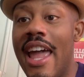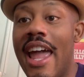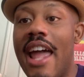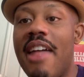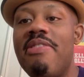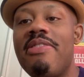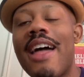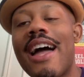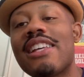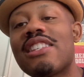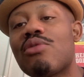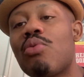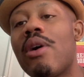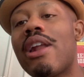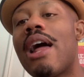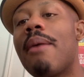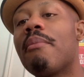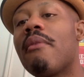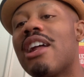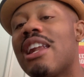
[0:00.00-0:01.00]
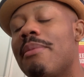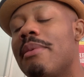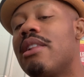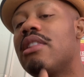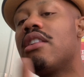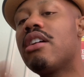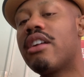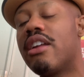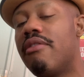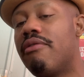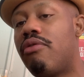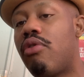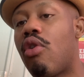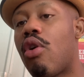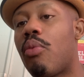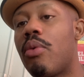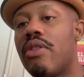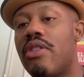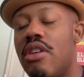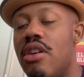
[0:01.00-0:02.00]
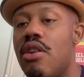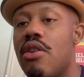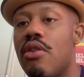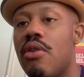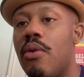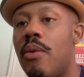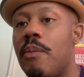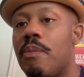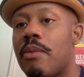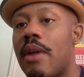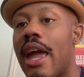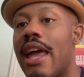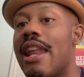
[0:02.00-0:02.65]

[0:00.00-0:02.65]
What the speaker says: And that's what I'm going to be looking for with you.